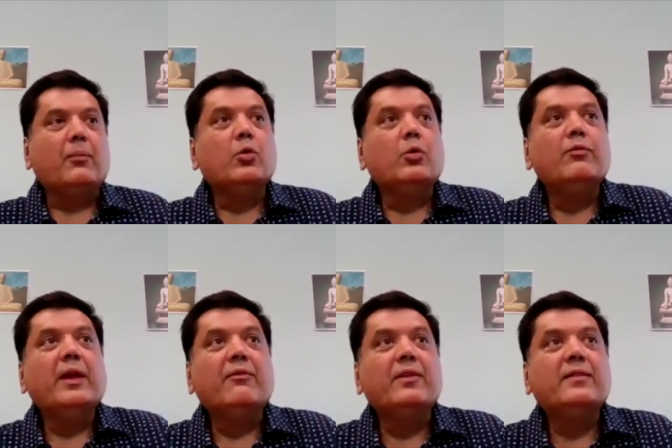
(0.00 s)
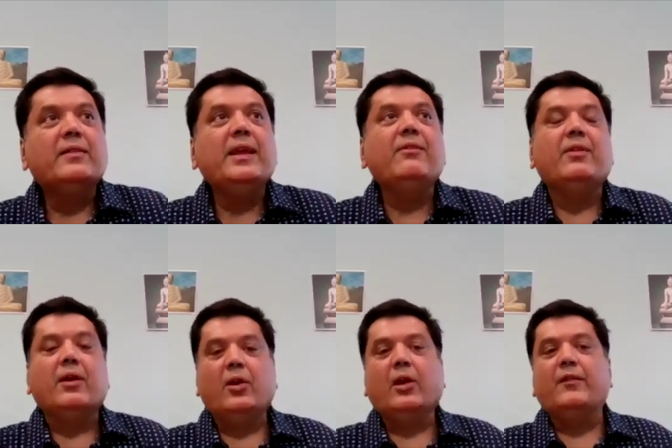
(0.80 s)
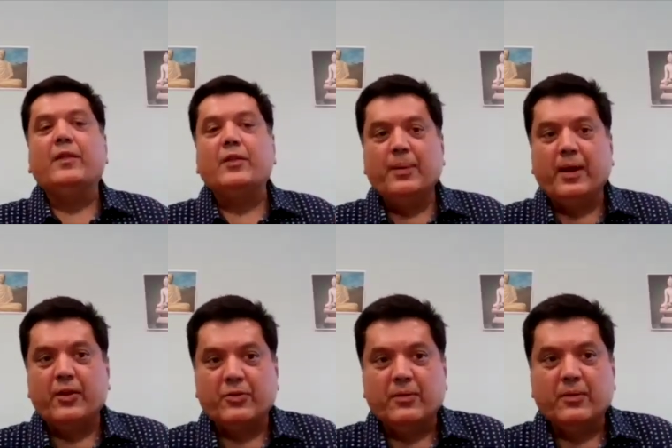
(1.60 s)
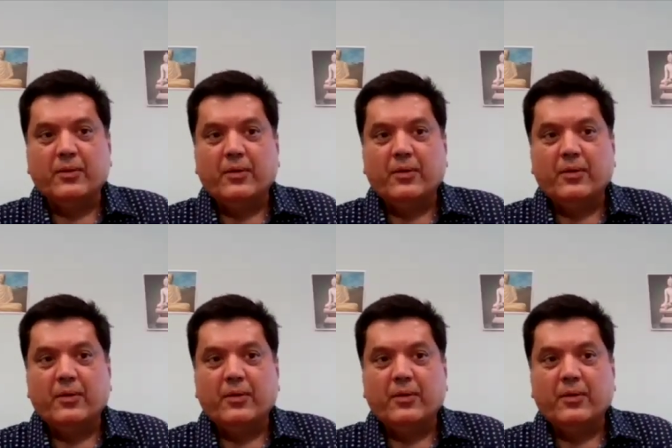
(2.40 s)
from whom we have received a lot of inspiration,